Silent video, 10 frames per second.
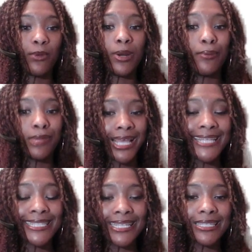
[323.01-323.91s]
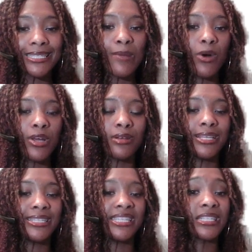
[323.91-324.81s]
You want to place this label on your
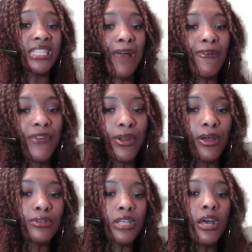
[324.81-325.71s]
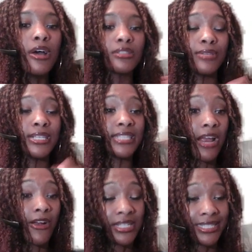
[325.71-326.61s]
listing's cover photos so this
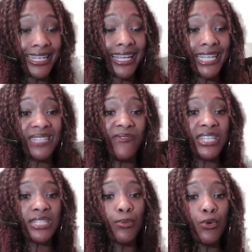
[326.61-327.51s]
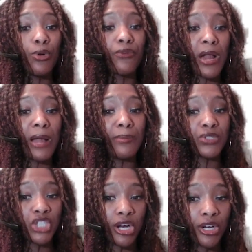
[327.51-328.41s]
guarantee is visible from
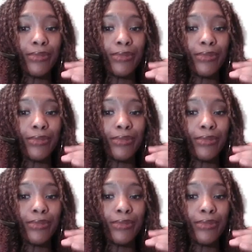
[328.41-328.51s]
search.